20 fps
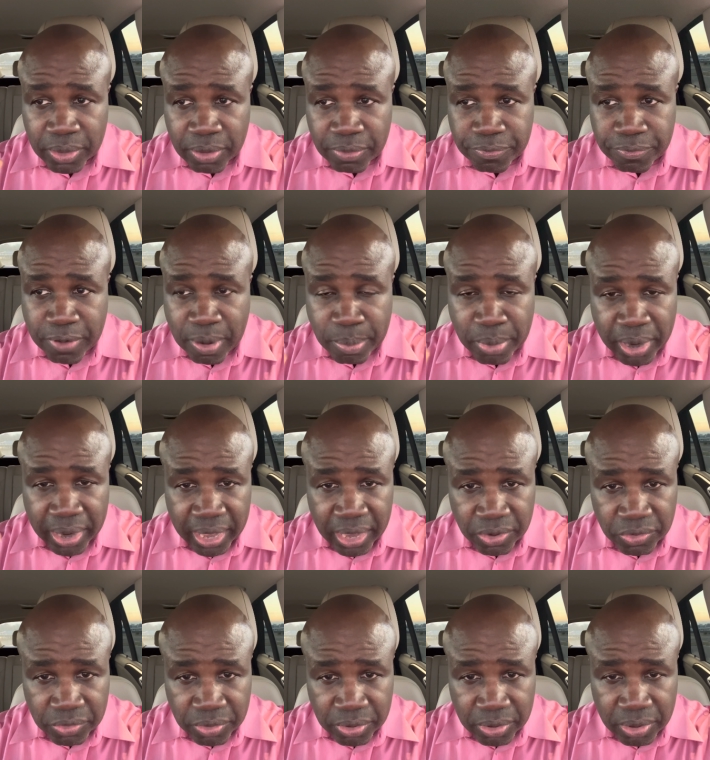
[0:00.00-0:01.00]
from our
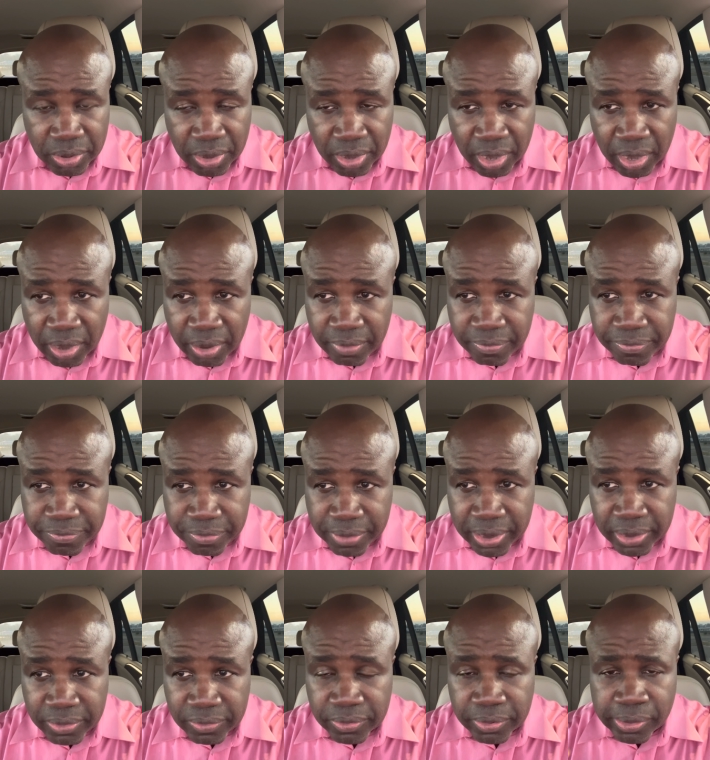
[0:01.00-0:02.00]
Asian uh,
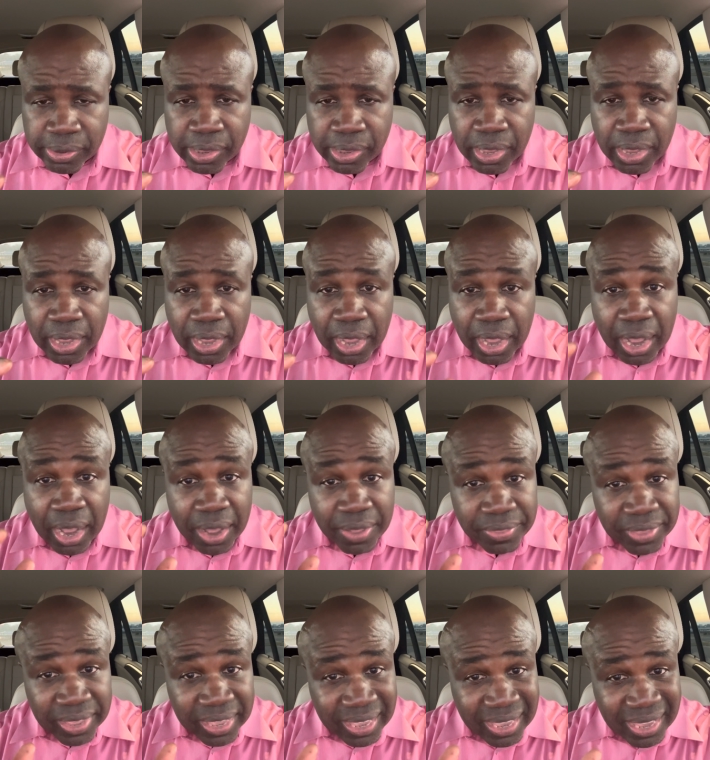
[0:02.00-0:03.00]
friends. Uh,
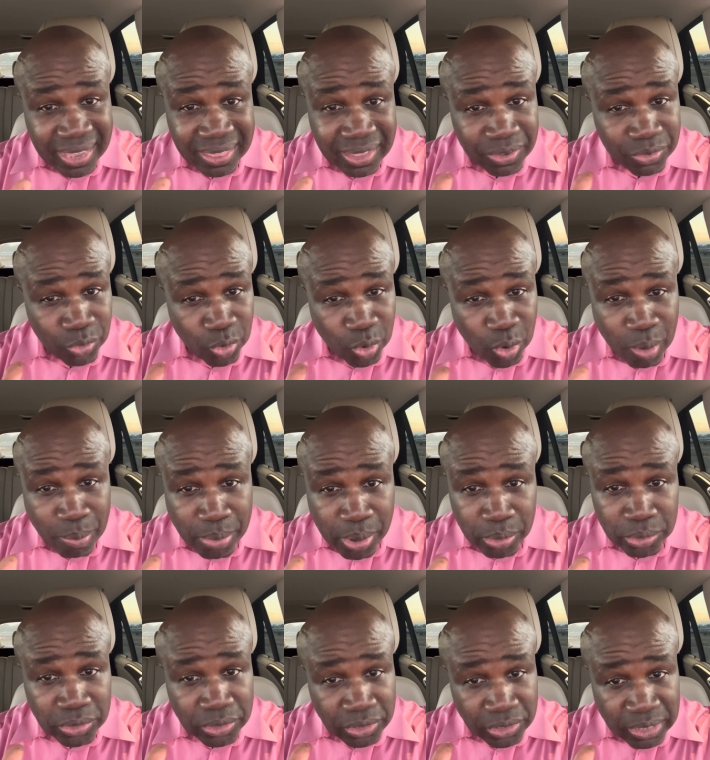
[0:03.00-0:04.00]
they eat this
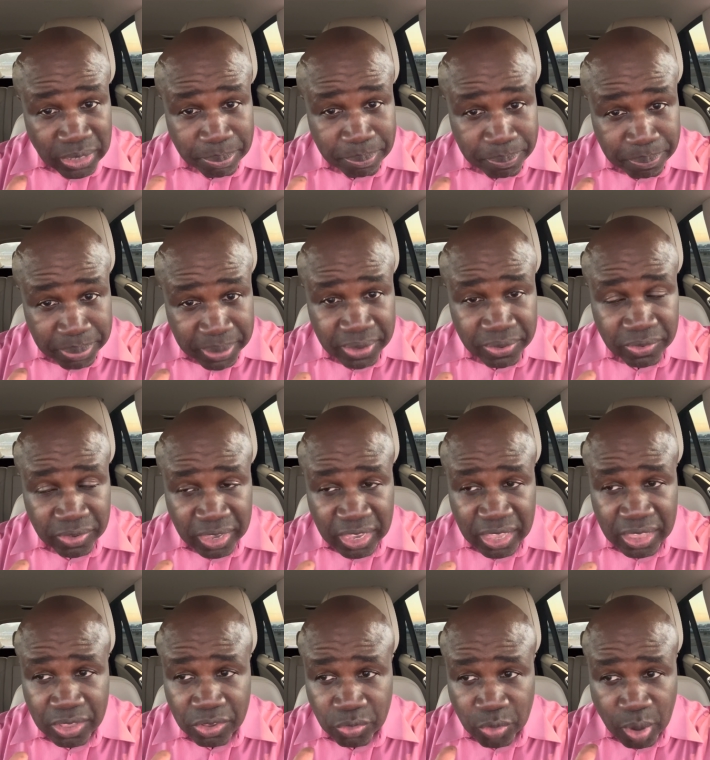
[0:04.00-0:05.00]
almost, in some places,
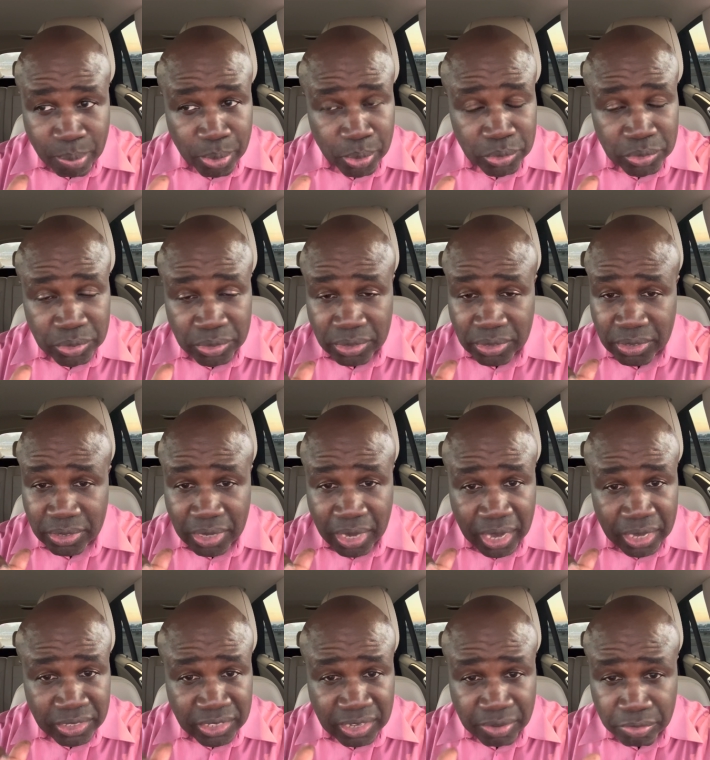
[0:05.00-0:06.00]
eat this almost
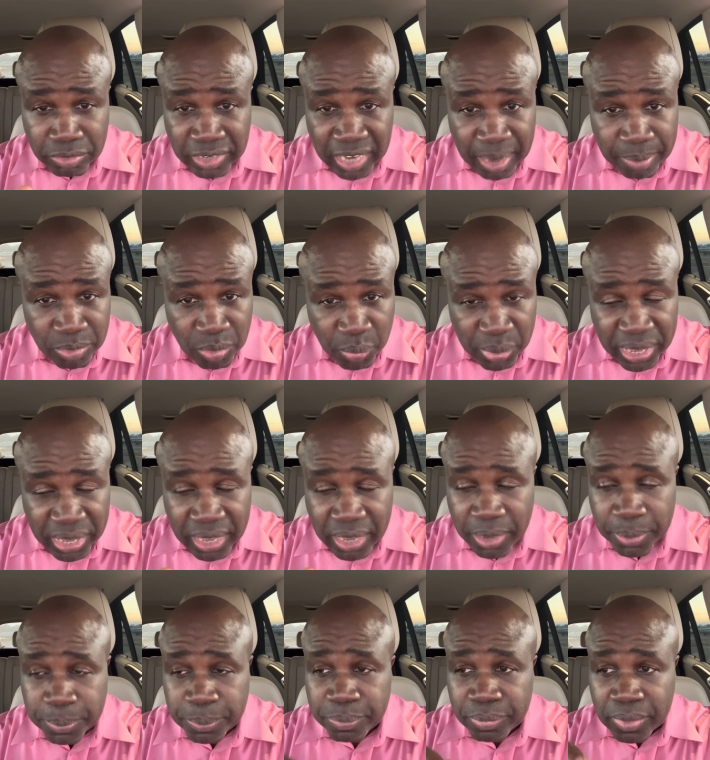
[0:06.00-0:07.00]
uh, several times a week
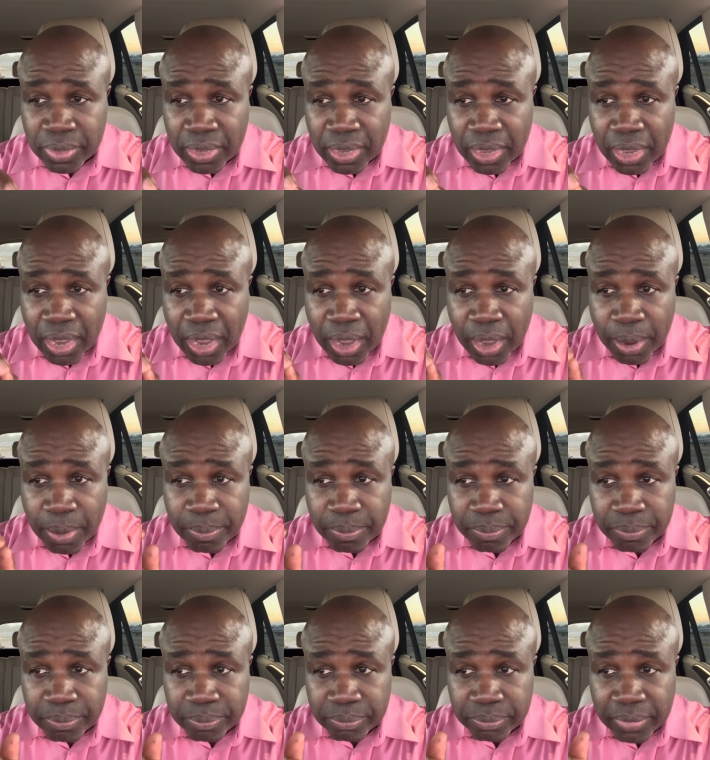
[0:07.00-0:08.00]

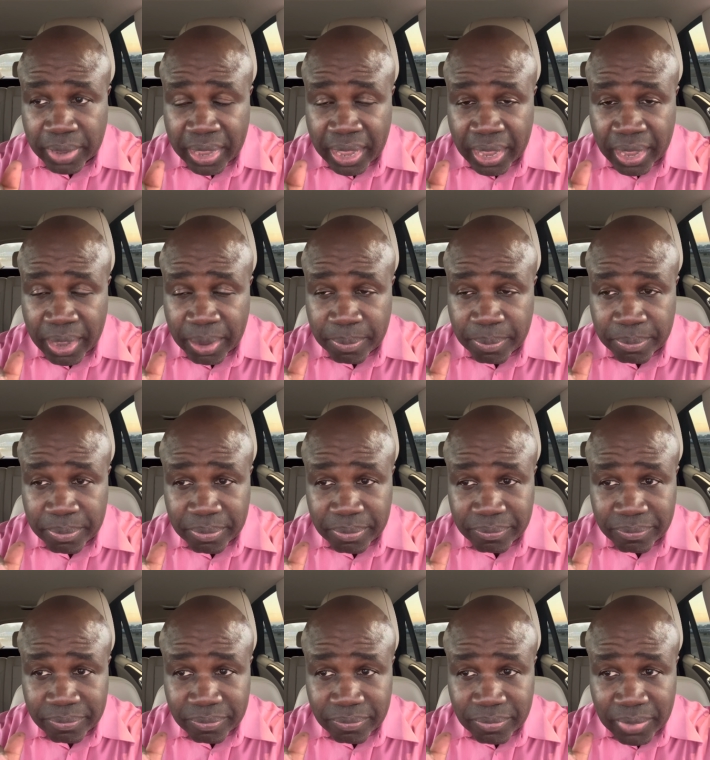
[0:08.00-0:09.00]
um, and um,
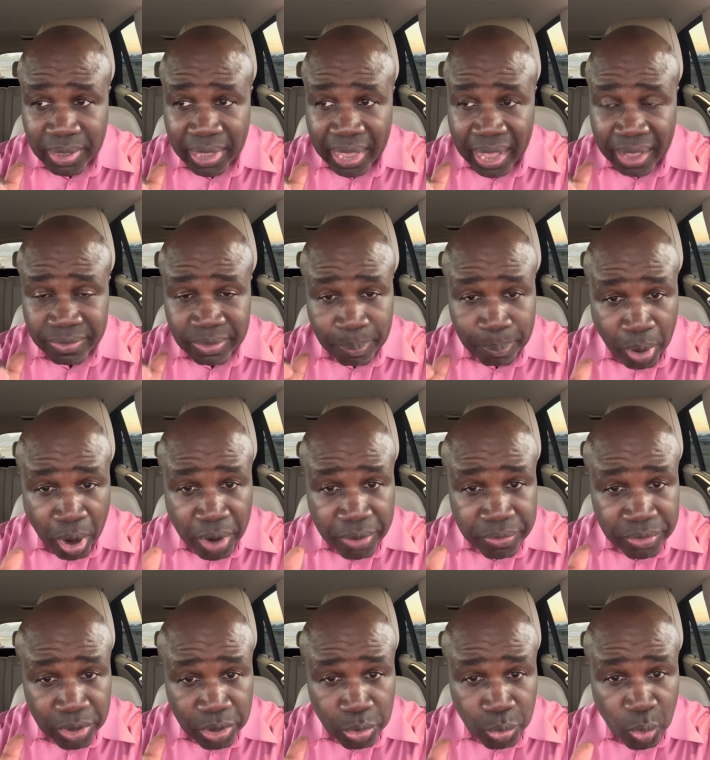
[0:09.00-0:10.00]
as a part
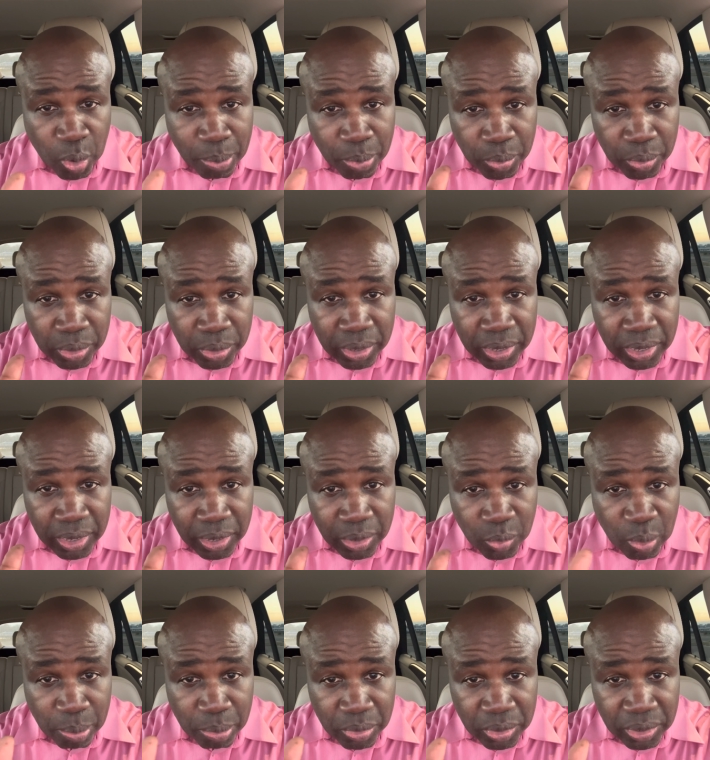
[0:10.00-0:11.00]
of their normal
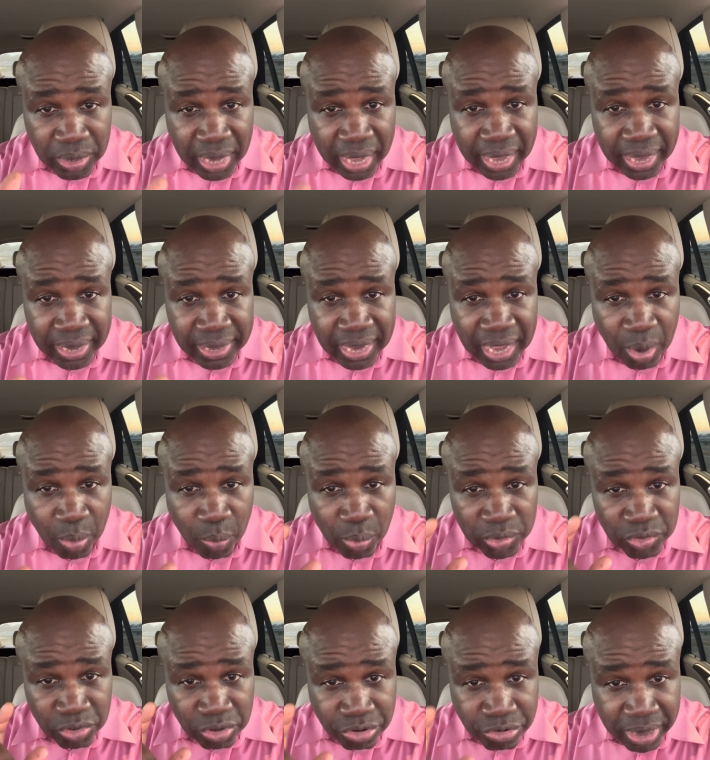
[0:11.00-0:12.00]
normal diet. Now,
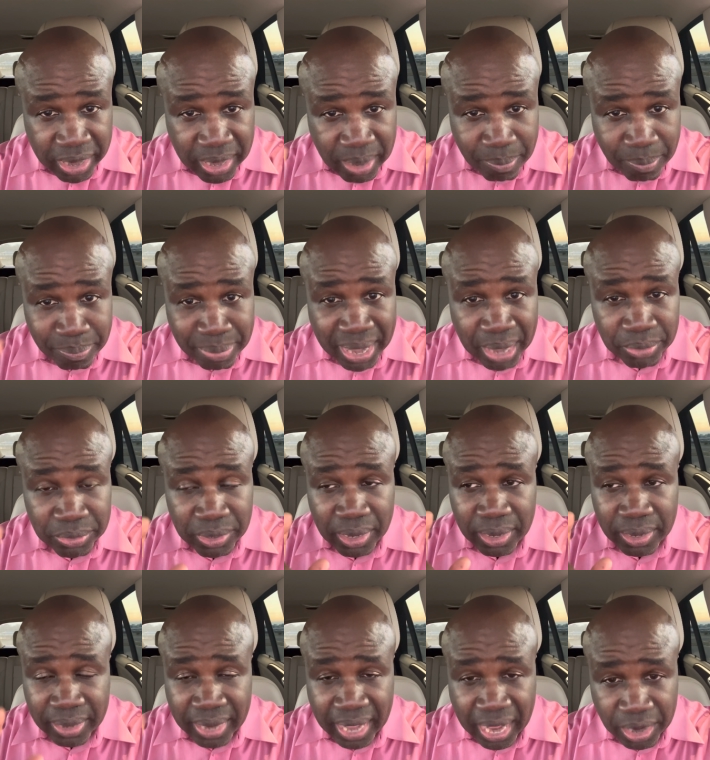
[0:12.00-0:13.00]
what's great about
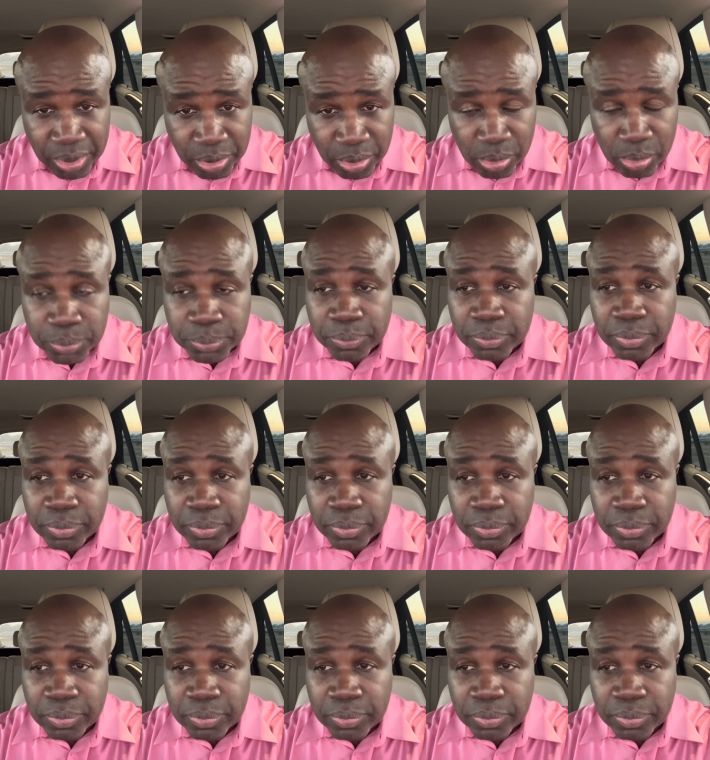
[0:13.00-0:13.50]
natto